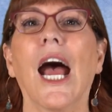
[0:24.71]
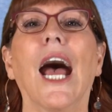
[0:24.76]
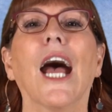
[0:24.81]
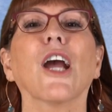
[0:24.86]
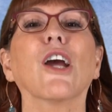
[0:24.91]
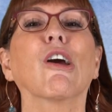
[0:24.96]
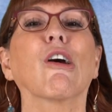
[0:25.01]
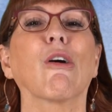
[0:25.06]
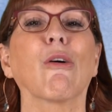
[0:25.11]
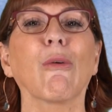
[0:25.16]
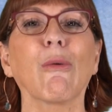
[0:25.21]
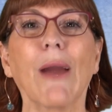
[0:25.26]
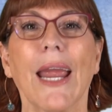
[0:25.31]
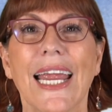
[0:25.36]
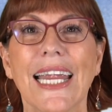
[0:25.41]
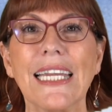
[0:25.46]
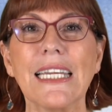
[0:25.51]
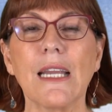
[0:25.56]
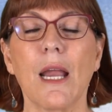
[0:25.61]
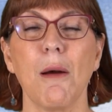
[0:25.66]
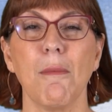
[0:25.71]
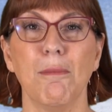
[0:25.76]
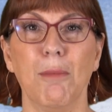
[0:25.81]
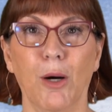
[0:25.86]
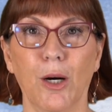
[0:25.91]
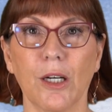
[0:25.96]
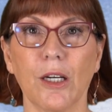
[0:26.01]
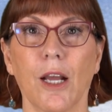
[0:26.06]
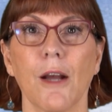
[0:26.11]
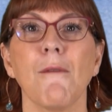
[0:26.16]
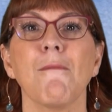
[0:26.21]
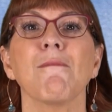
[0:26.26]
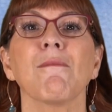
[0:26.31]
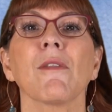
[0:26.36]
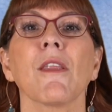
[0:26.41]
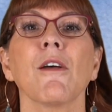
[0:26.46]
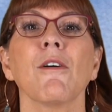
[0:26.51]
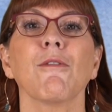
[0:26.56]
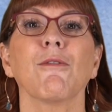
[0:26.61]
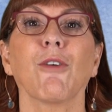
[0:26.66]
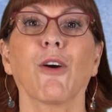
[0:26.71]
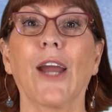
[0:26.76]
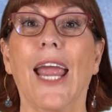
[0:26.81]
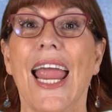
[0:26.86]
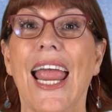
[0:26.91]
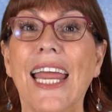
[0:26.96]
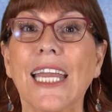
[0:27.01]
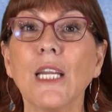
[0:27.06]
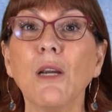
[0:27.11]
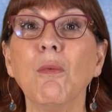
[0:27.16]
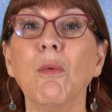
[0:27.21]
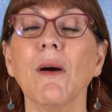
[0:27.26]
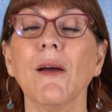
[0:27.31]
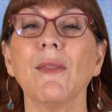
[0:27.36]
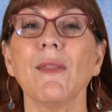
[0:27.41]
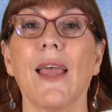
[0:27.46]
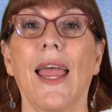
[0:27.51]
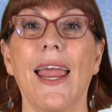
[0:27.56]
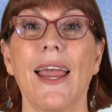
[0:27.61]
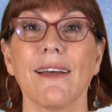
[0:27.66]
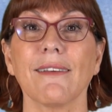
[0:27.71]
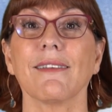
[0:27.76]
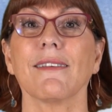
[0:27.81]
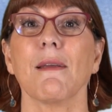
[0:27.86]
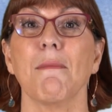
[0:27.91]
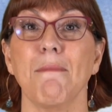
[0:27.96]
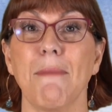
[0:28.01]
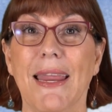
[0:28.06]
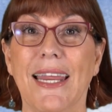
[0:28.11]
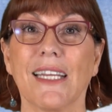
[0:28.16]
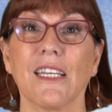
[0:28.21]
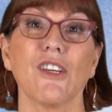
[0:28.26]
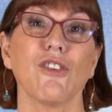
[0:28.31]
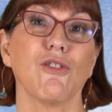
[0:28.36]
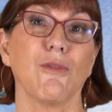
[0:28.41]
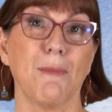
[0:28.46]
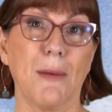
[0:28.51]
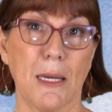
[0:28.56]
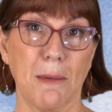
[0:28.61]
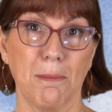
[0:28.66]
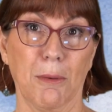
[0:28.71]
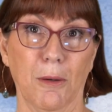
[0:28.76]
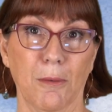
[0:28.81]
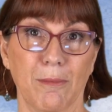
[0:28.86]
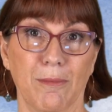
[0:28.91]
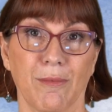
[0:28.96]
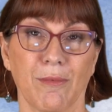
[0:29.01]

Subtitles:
a great book for anyone that has to manage people.